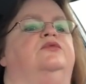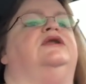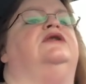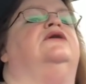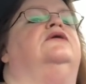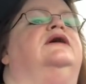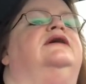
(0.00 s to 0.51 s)

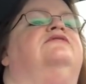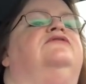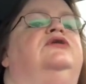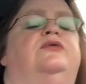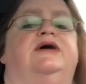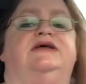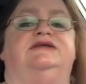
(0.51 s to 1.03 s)
window. I have
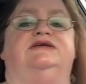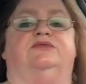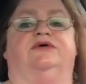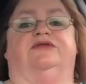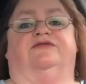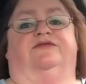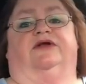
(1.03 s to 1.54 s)
no idea
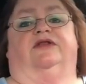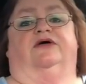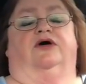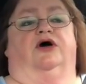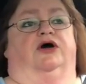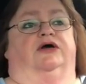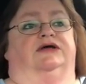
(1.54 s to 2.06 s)
where the front of the
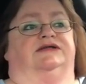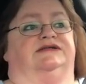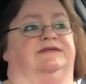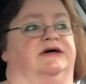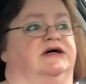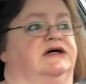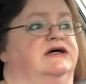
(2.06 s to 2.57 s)
car
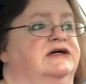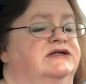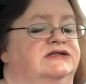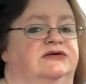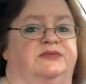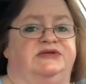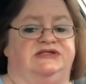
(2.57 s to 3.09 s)
is.
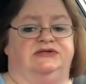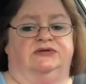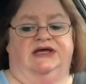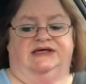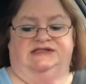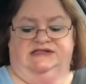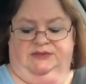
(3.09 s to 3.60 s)
So I'm still
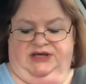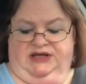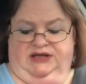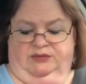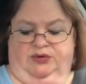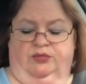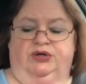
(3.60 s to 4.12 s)

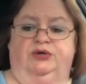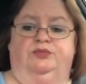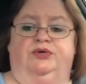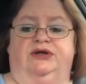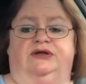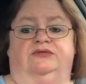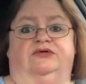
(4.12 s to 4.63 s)
guesstimating. But when you
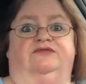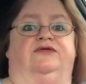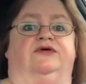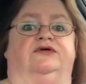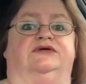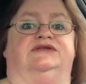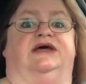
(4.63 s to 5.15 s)
put it in
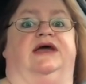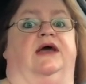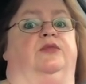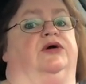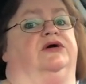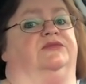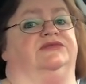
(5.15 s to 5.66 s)
reverse, the
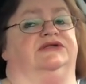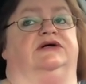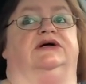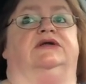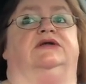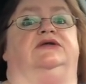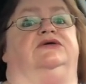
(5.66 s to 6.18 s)
camera comes
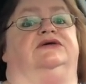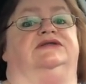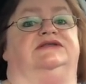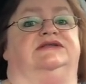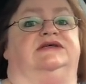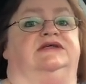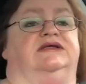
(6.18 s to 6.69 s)
on and you can
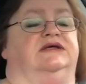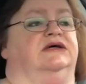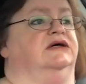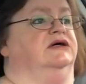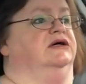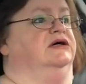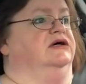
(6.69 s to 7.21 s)
see,
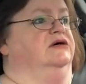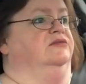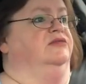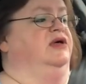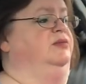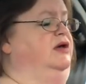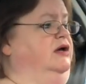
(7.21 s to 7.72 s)

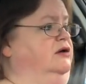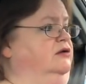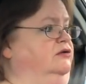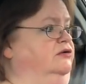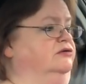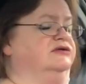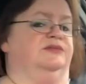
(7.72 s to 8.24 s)
maybe I
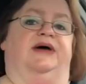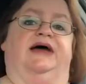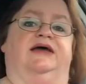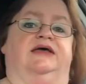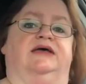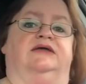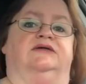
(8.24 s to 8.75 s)
could learn to
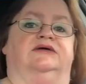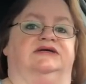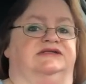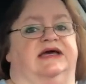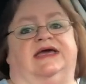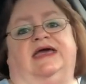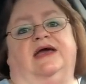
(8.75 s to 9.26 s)
back in,
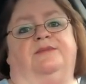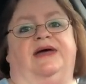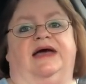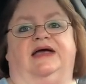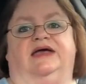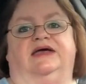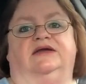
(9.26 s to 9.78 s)
because I can't
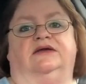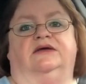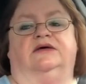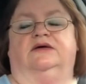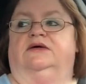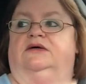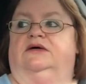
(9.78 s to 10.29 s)
back in.
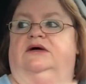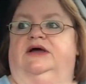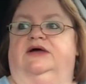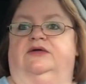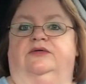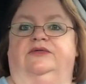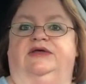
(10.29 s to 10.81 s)
I
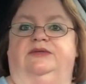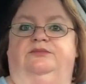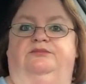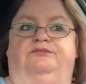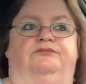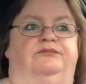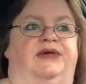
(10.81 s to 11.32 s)
can only
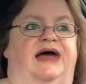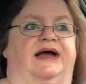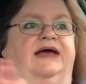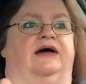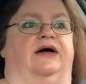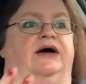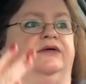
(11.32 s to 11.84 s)

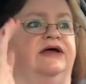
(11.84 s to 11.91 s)
back out. I